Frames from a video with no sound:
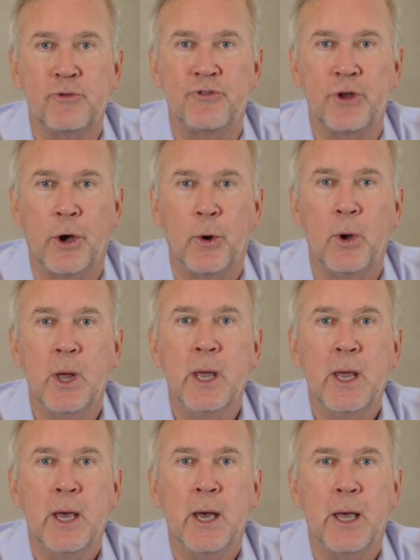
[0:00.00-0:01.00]
So
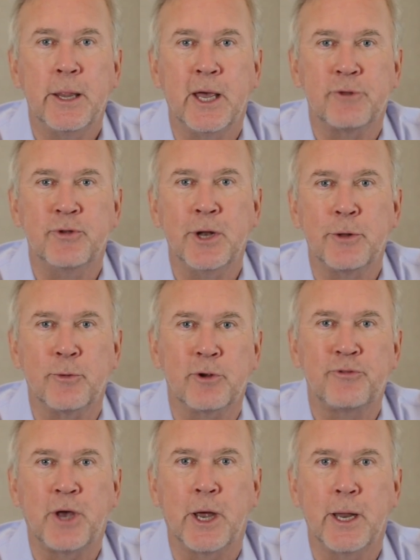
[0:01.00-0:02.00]
that's another
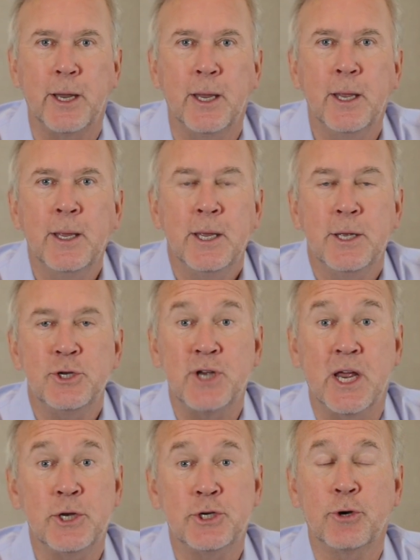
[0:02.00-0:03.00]
exciting
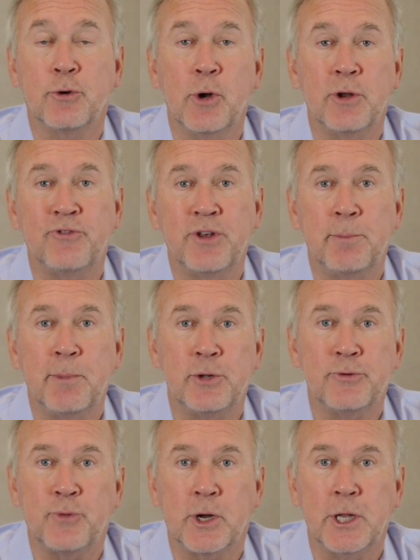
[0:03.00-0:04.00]
change you're going to see at
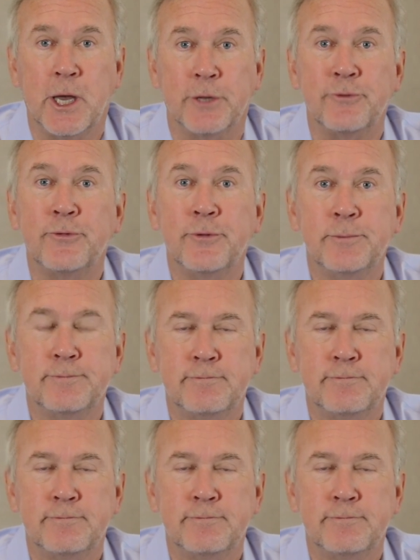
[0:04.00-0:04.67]
Melton Truck Lines.